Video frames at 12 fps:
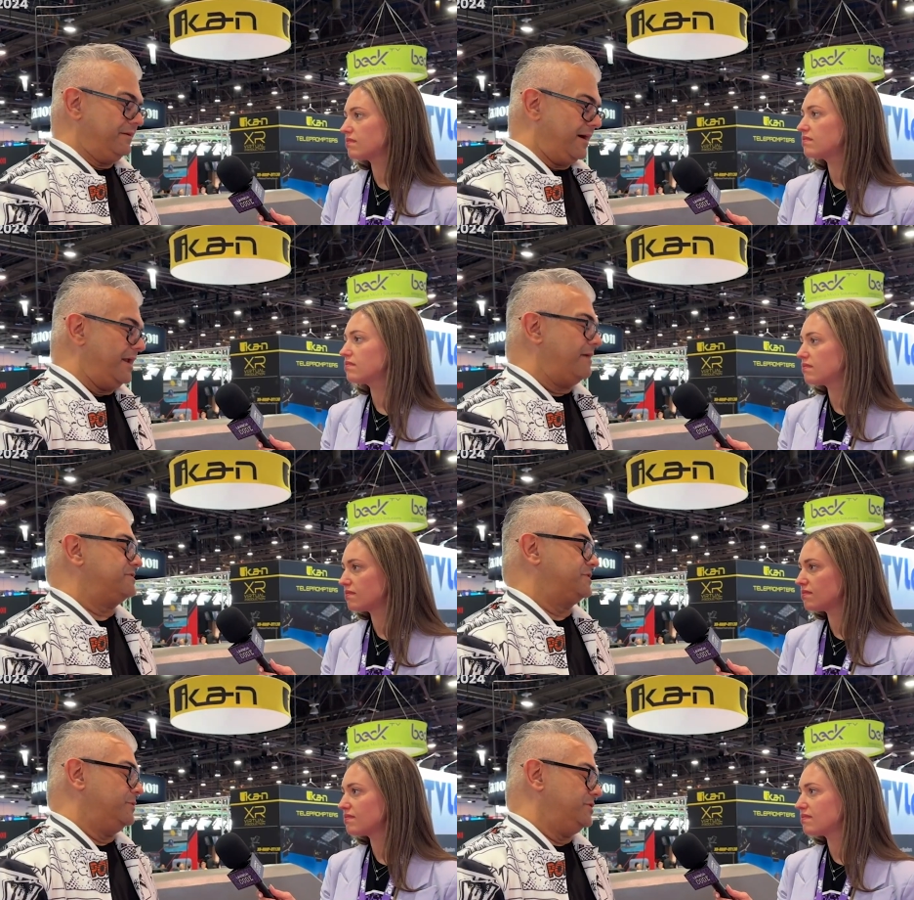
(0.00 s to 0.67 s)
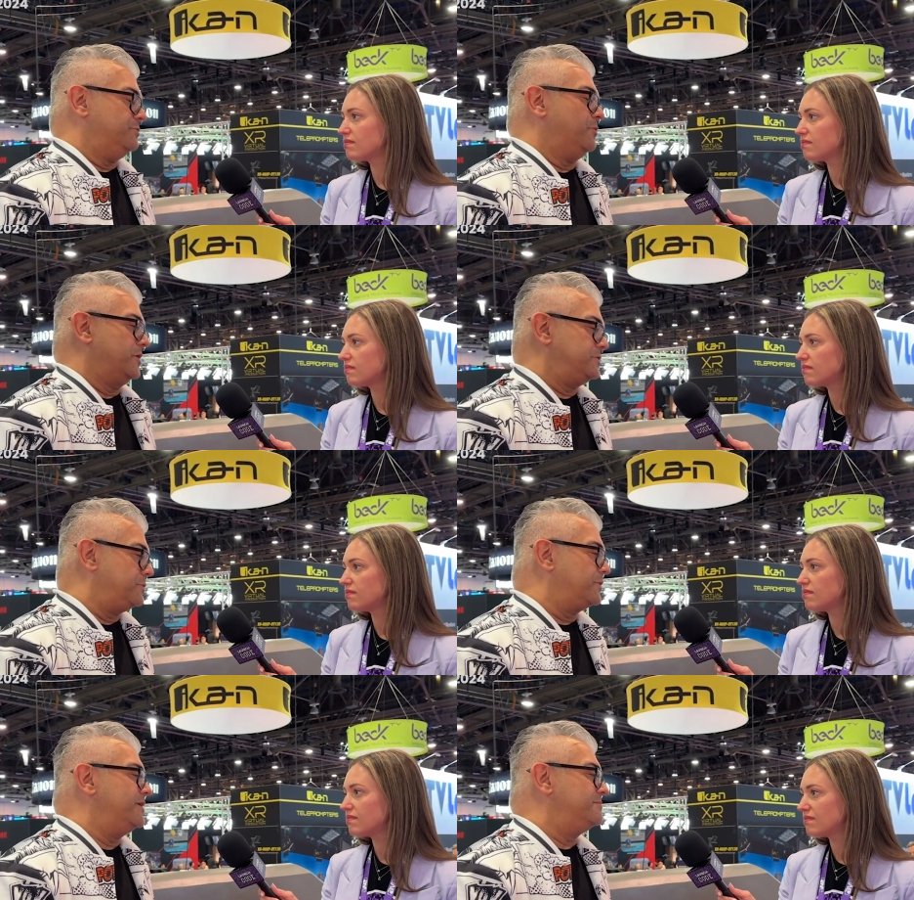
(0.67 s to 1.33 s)
Speaker 1: And obviously, we do
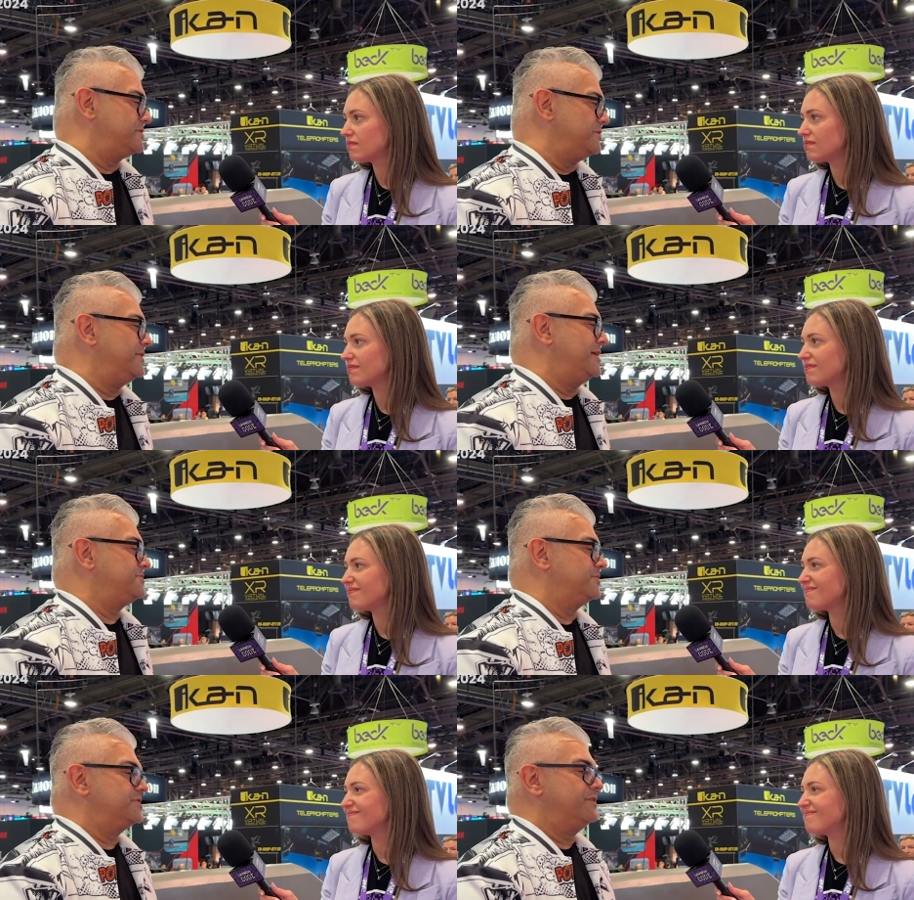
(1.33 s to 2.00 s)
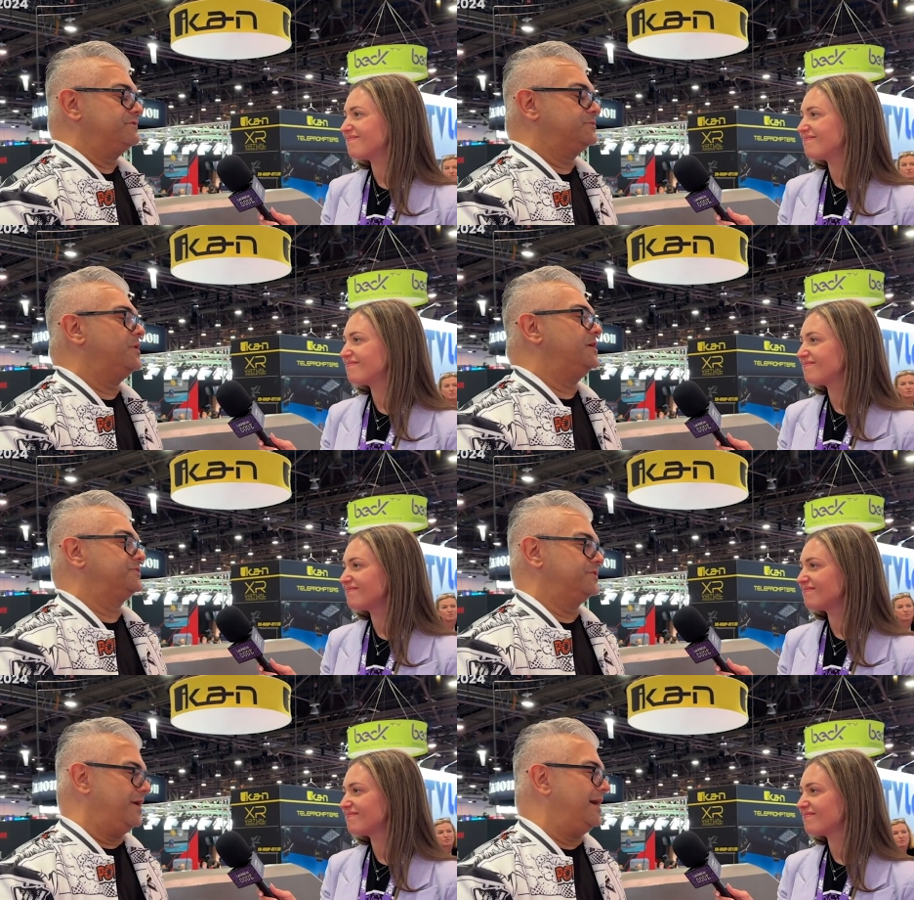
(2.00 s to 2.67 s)
auditoriums and all that sort of stuff as well.
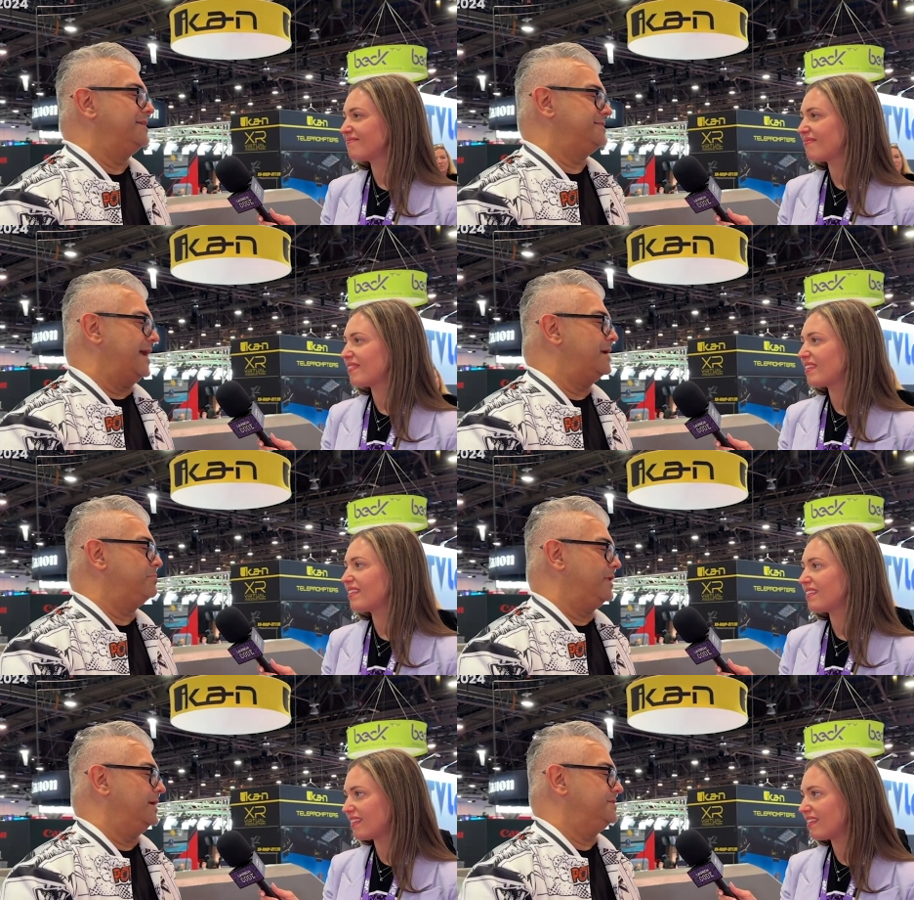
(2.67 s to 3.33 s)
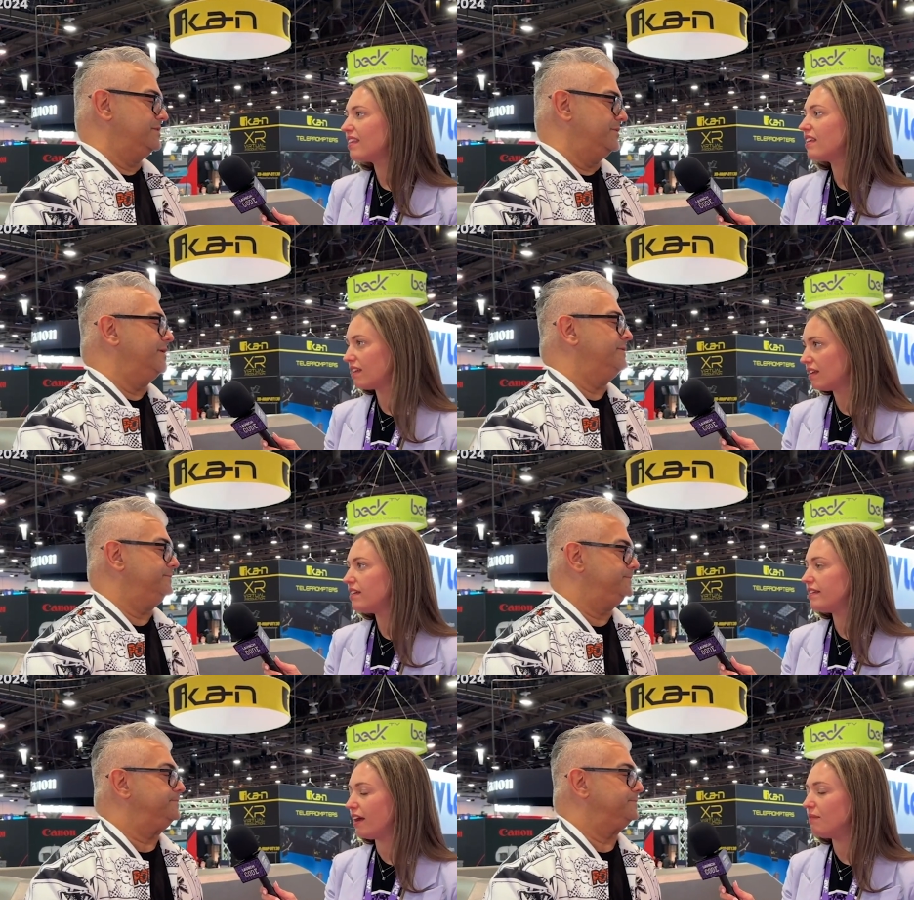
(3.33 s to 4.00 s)
So how does that apply to it?
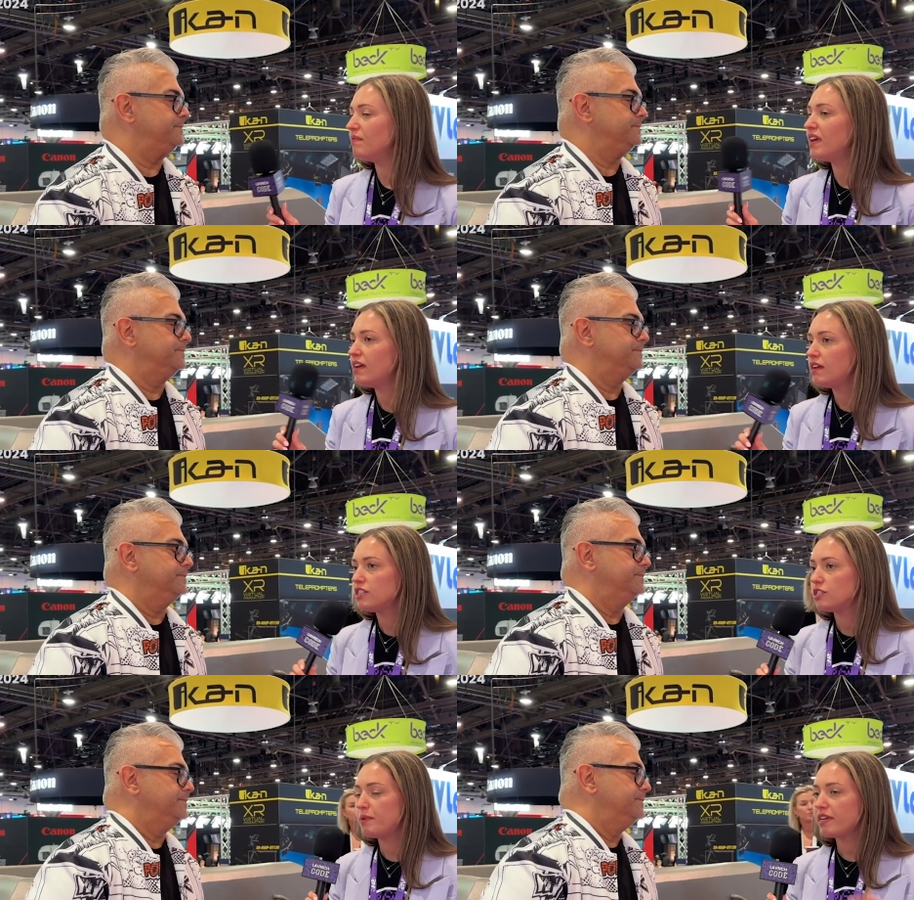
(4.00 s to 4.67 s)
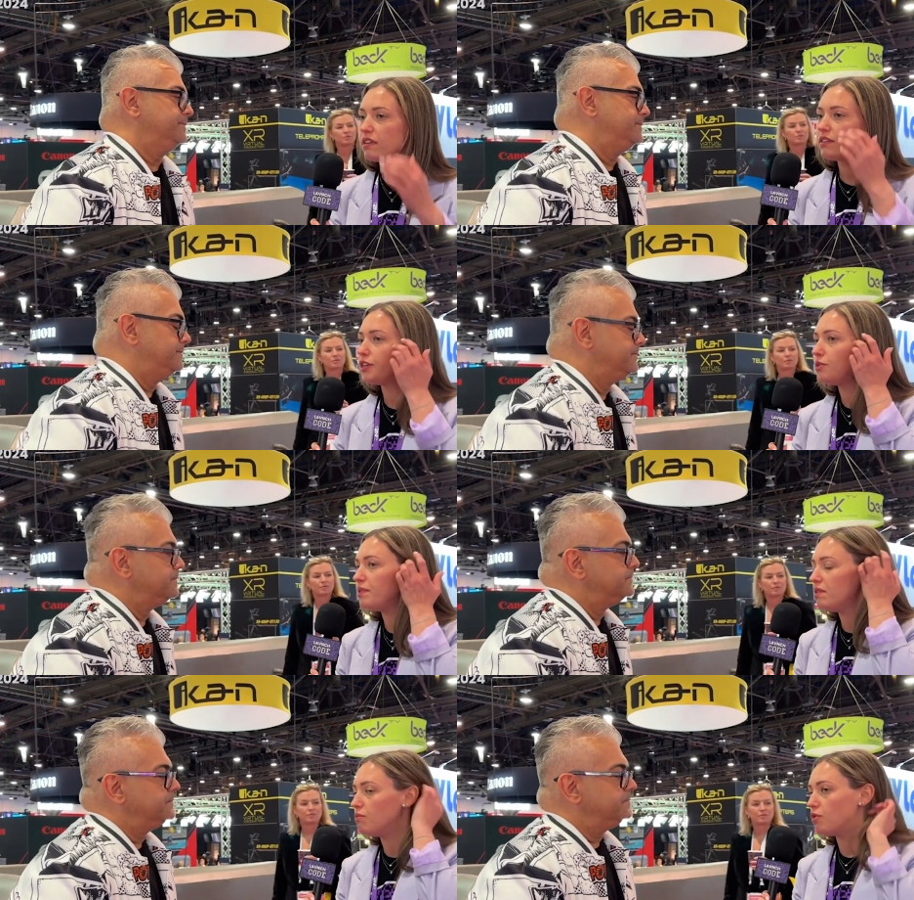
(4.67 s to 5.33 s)
Speaker 2: Yeah. Speak a little
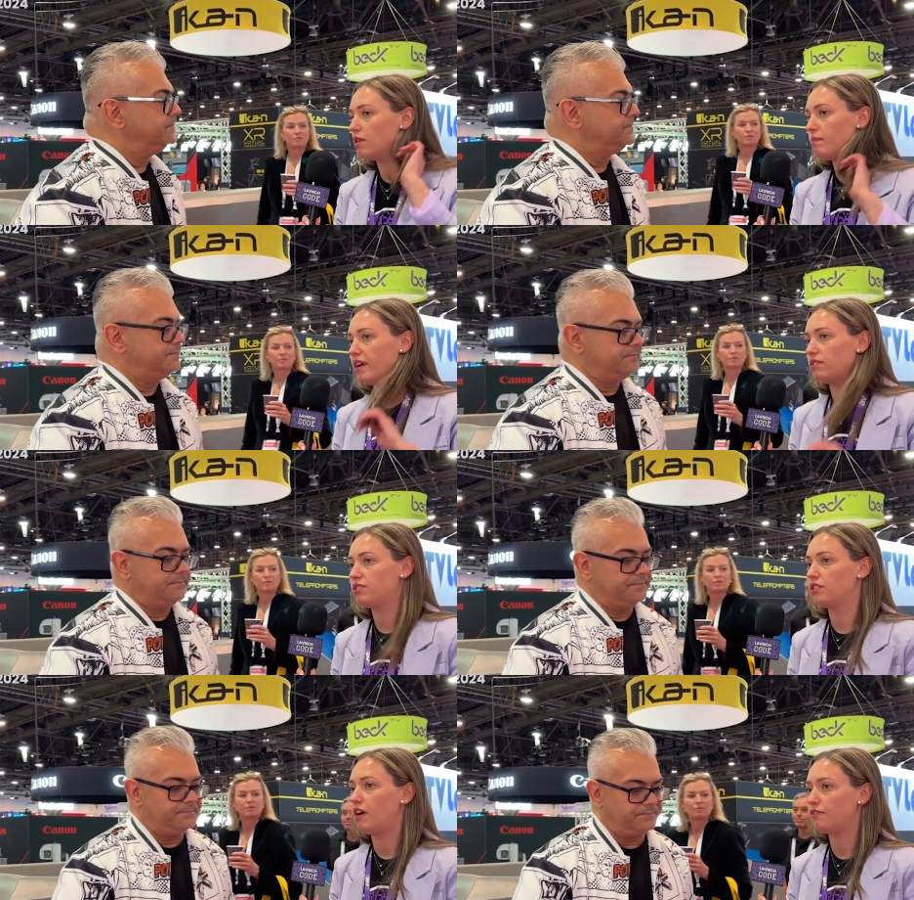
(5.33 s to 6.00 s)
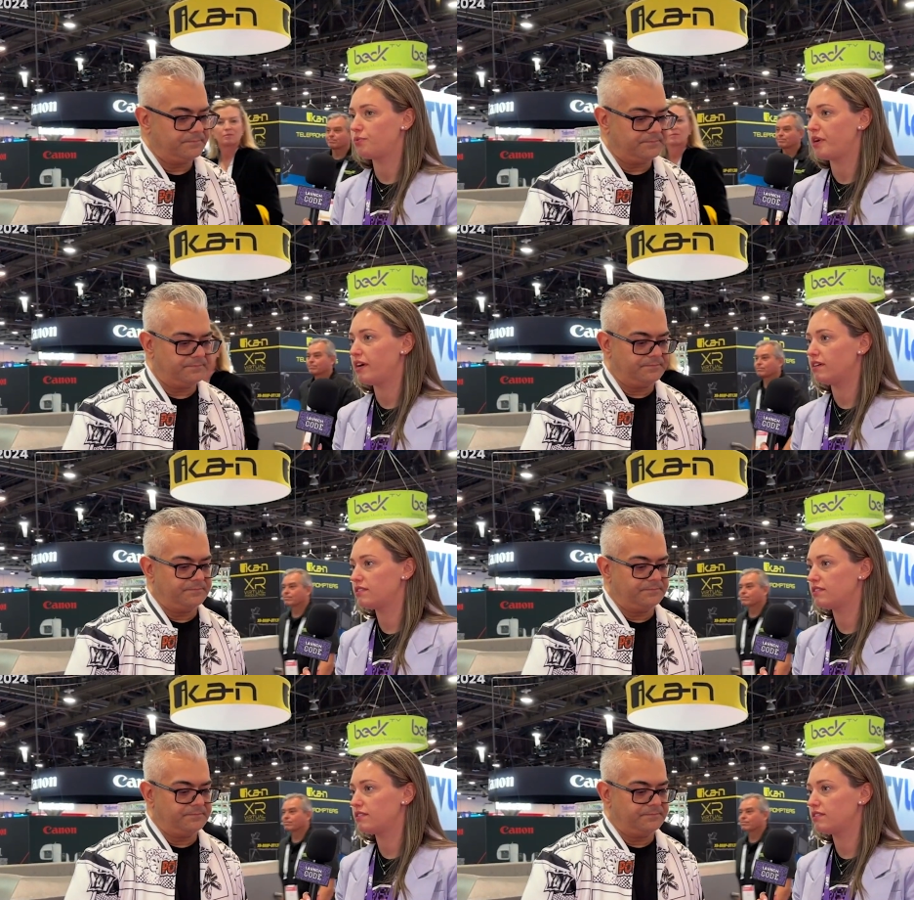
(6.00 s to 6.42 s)
bit more about software.